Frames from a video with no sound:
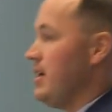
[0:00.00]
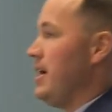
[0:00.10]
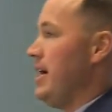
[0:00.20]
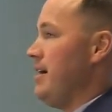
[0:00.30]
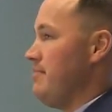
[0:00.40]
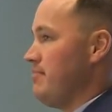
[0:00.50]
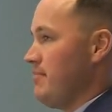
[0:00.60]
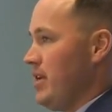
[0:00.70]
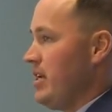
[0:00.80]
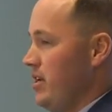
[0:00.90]

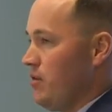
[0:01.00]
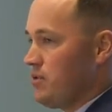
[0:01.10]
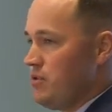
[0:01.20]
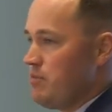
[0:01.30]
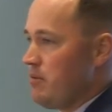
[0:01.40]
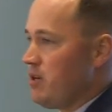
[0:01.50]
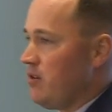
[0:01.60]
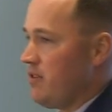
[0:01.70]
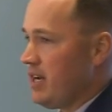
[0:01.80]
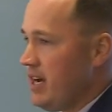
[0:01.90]
And he owns newspapers all
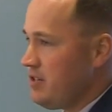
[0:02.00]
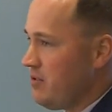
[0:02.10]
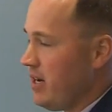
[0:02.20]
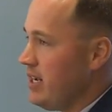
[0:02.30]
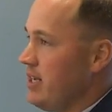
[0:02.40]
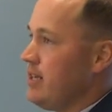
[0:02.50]
over the country.